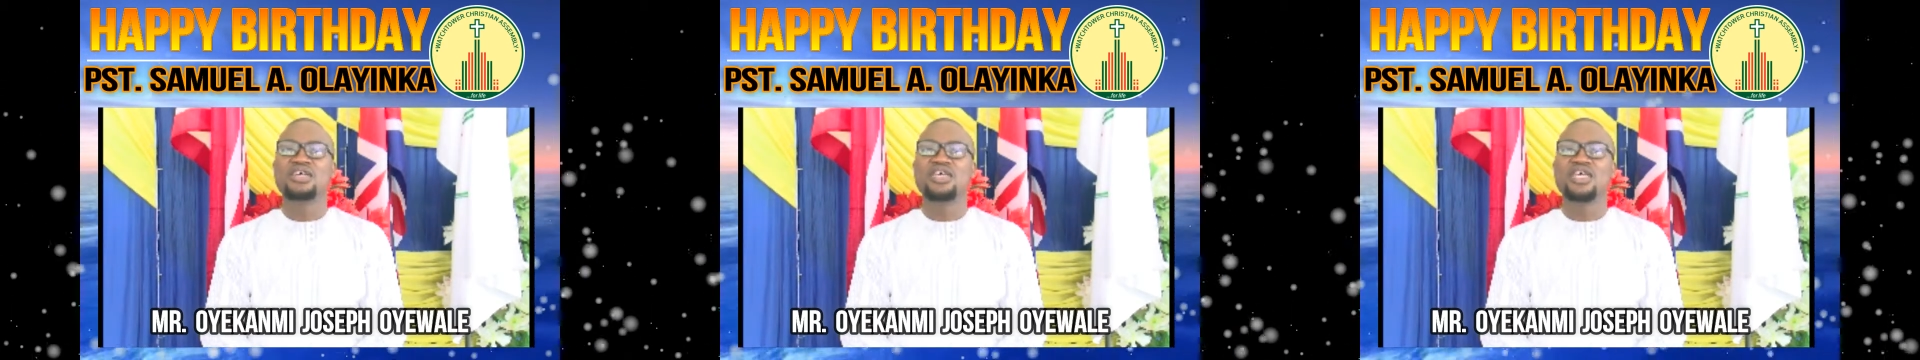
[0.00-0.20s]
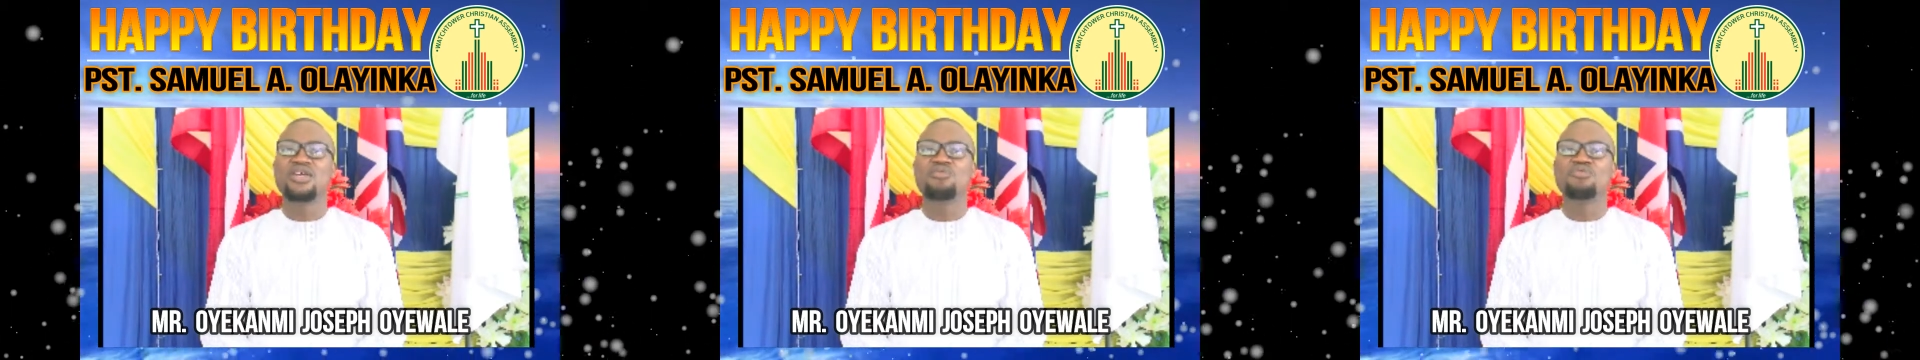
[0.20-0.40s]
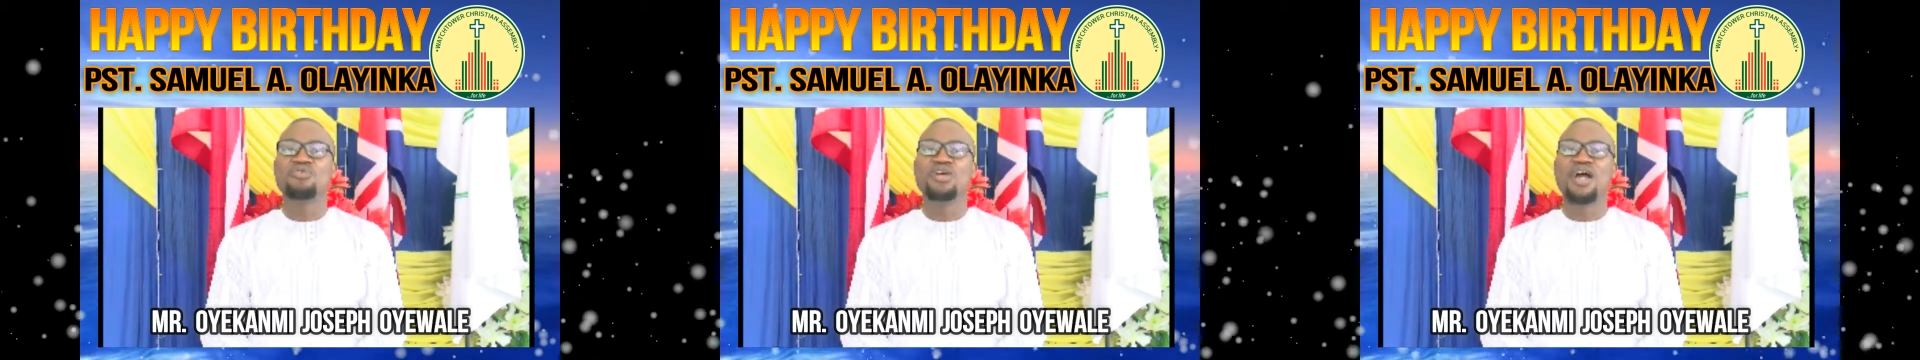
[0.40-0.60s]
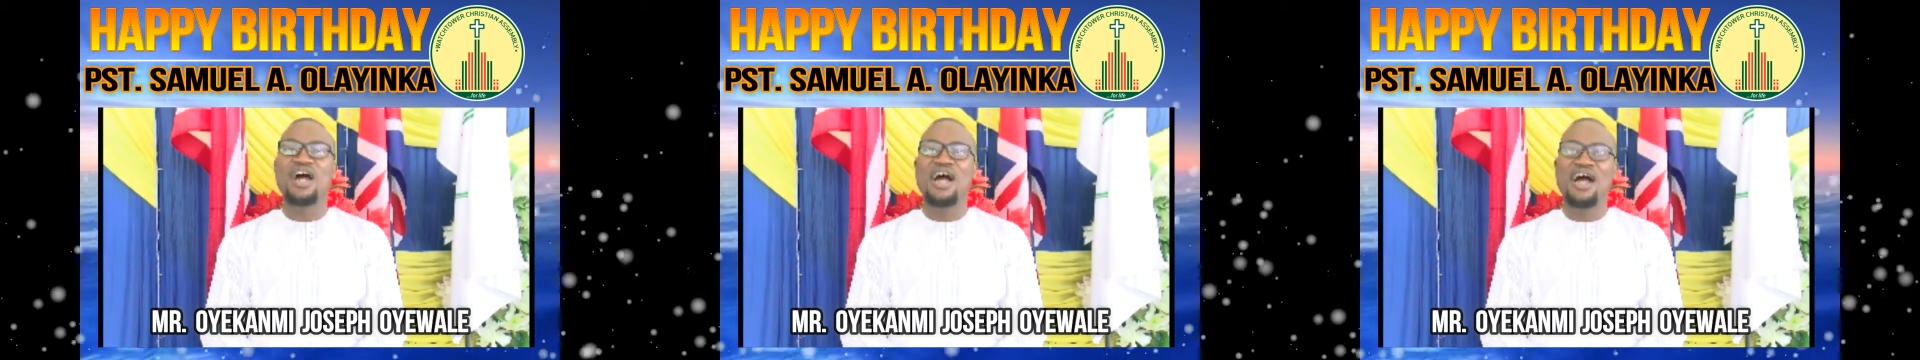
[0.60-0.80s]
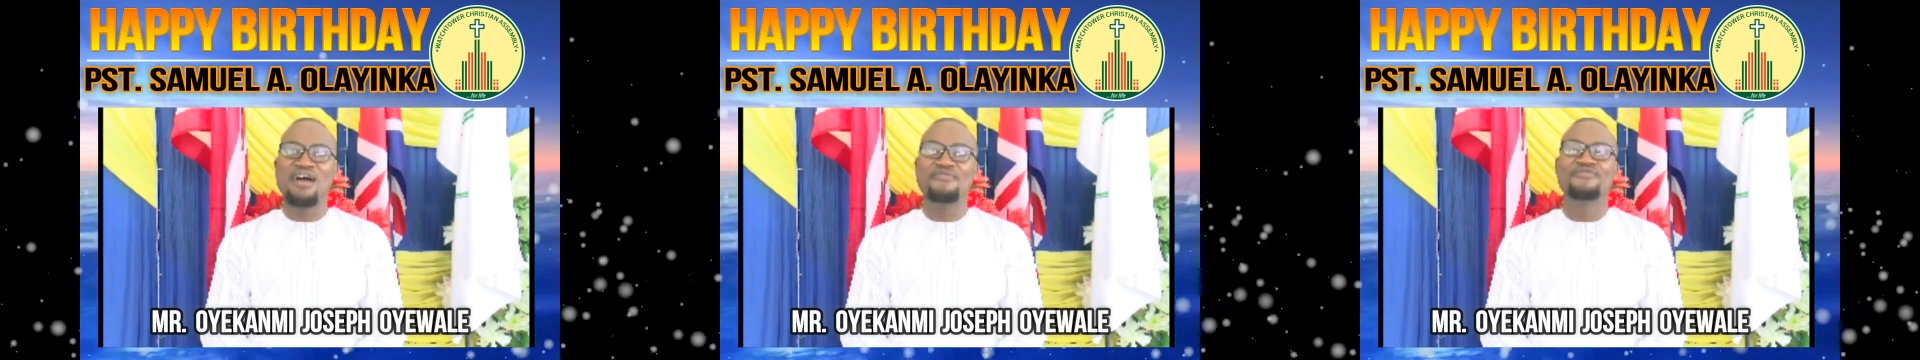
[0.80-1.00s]
he will
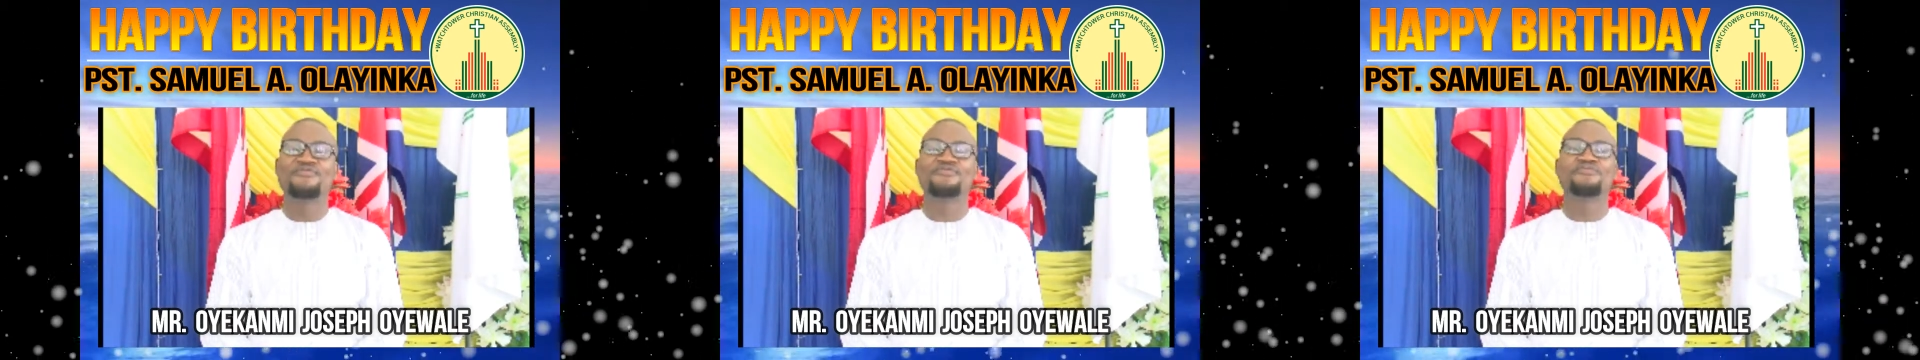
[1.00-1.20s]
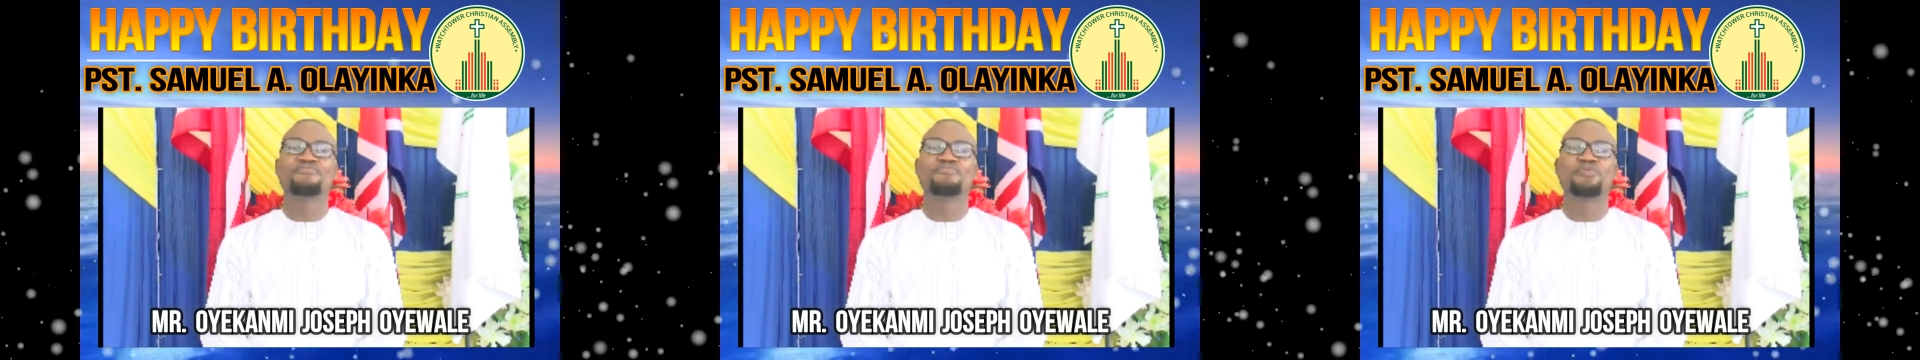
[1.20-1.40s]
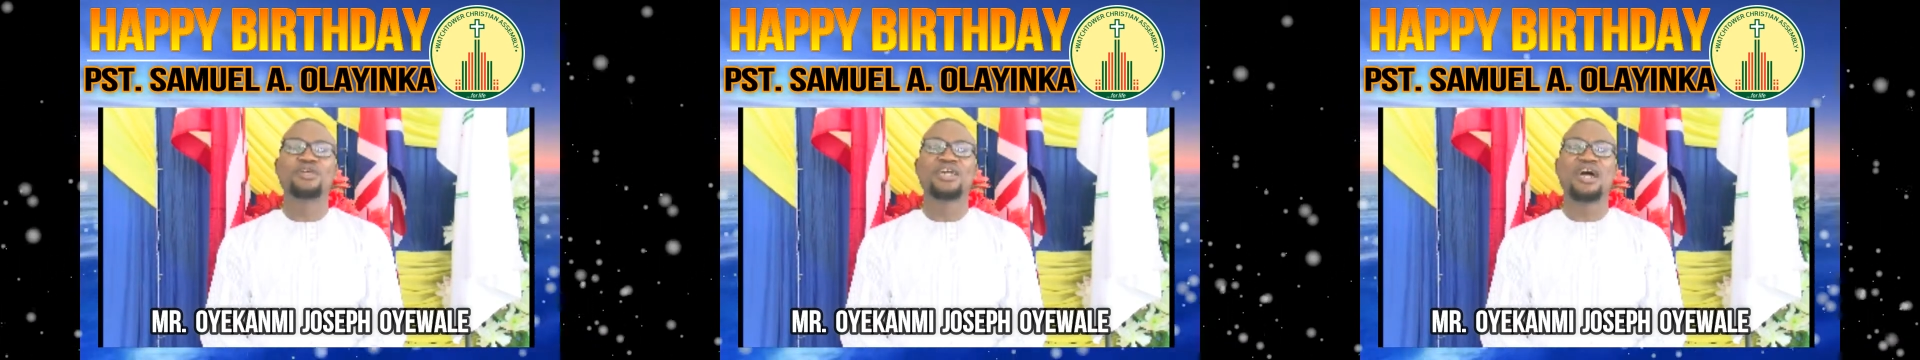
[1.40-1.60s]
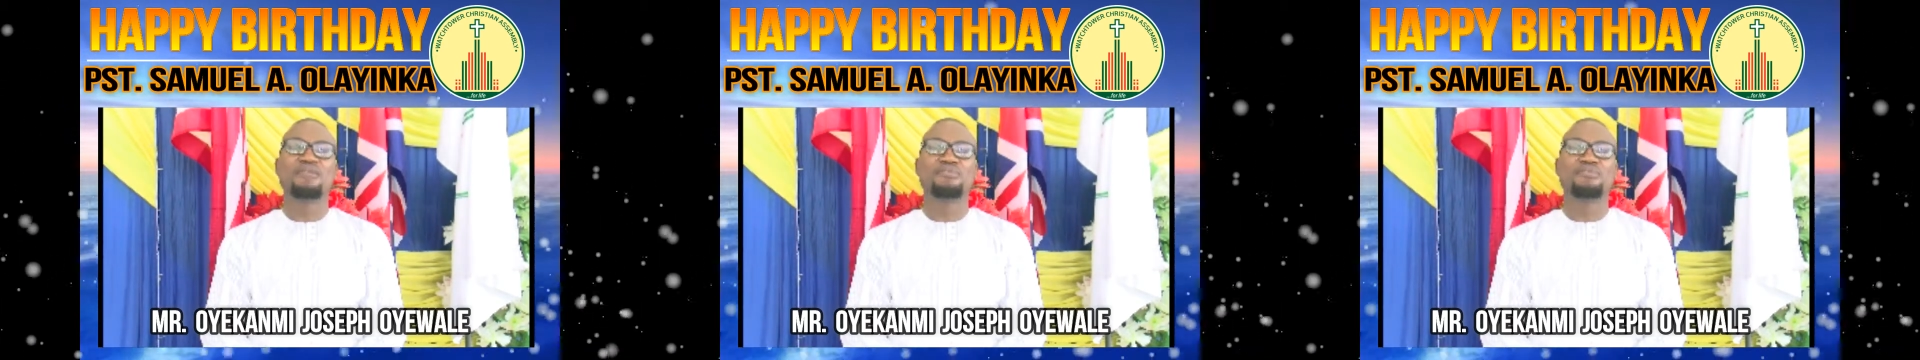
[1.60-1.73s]
have prayer